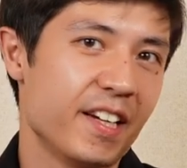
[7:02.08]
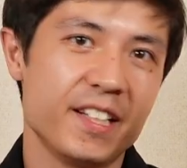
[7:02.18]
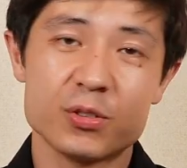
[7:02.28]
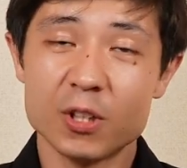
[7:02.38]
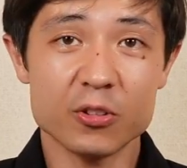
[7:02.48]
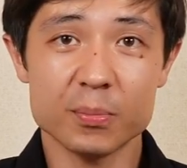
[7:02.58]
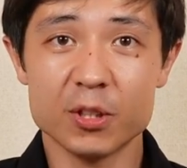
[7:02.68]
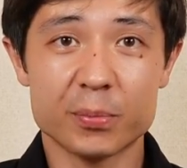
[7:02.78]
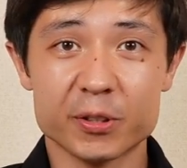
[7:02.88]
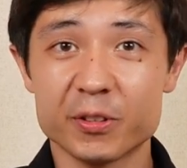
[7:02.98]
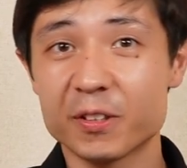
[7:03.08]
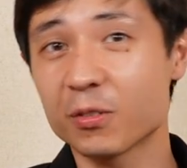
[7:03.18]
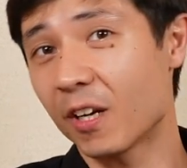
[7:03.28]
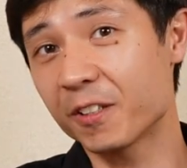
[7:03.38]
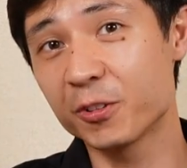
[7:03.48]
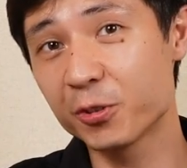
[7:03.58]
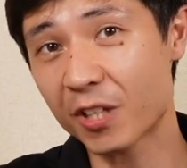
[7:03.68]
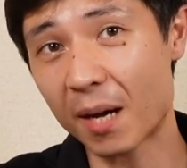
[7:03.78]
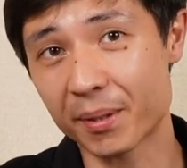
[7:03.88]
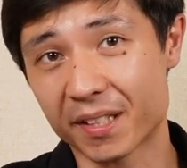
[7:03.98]
it could also be the opportunity to learn a new
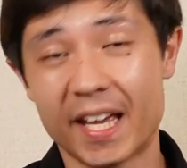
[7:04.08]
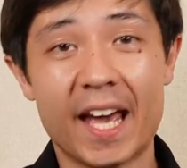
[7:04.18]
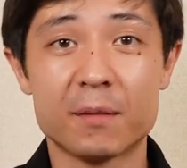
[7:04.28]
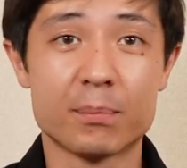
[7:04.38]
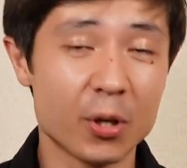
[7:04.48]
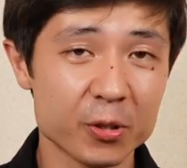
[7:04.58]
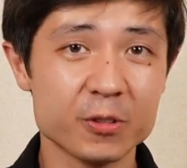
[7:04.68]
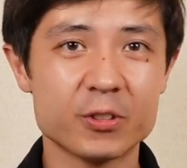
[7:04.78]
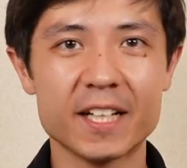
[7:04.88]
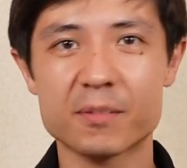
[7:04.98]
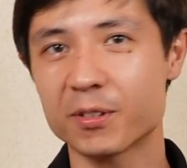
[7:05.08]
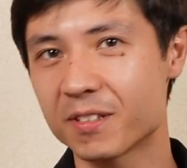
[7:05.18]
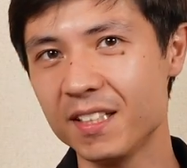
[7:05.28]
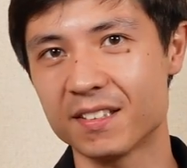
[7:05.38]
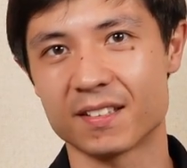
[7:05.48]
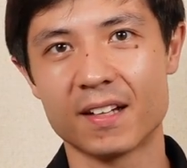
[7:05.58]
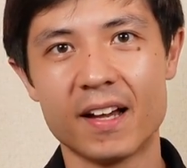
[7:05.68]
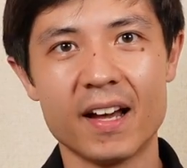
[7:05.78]
topic and broaden your expertise.